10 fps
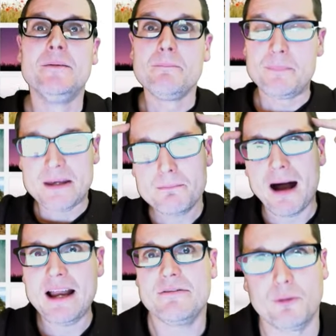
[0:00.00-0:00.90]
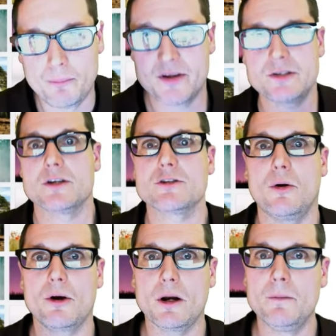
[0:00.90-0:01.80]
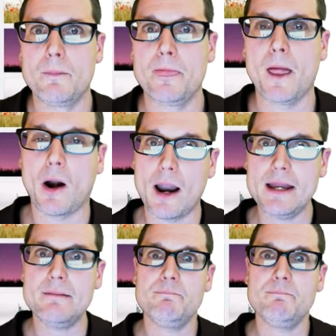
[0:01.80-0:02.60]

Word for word: Be mindful, business owner, all right?